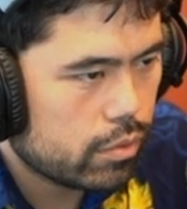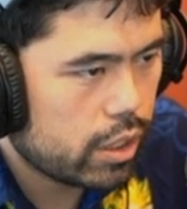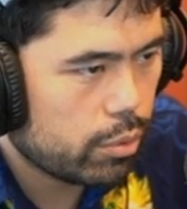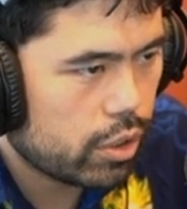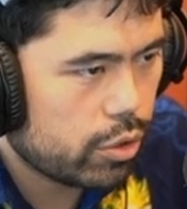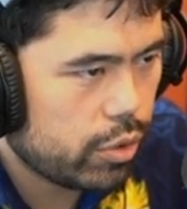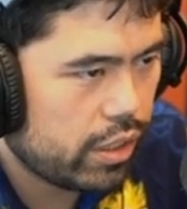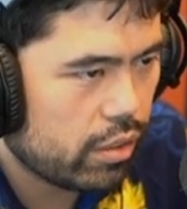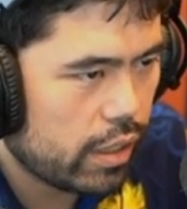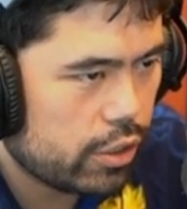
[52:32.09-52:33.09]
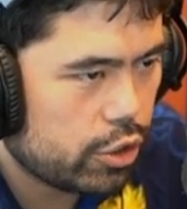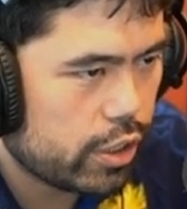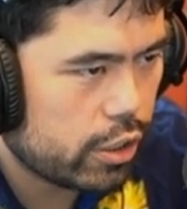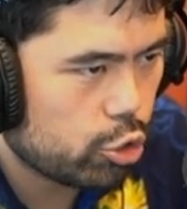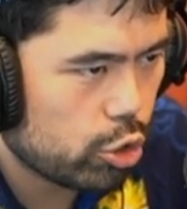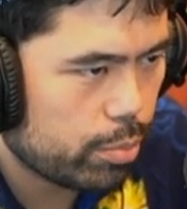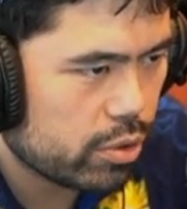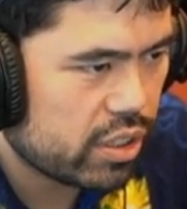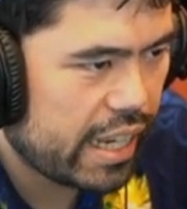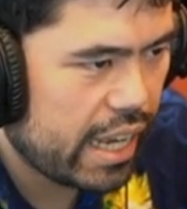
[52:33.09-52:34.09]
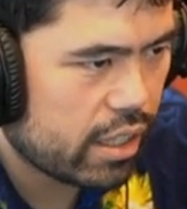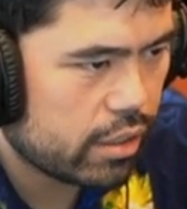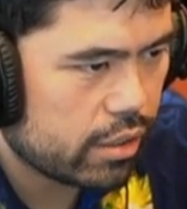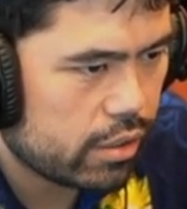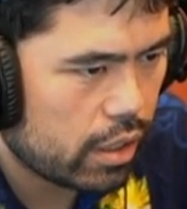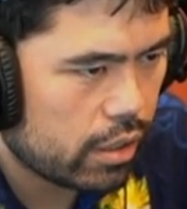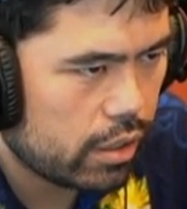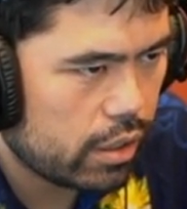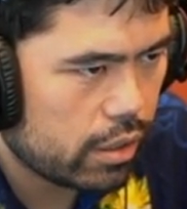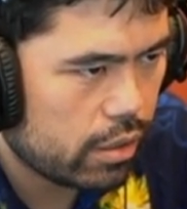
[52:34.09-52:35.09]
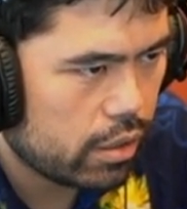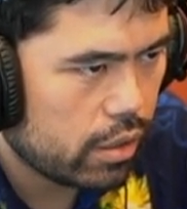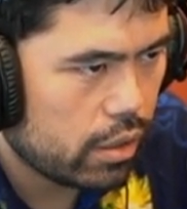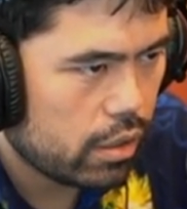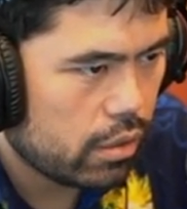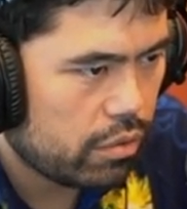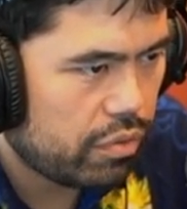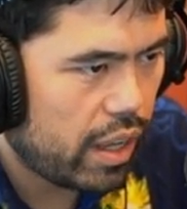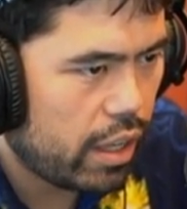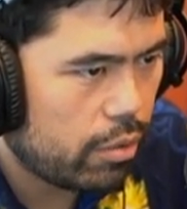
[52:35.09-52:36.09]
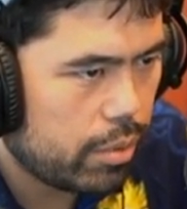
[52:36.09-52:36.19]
Okay, we're gonna create the legendary triple stack on this on the file.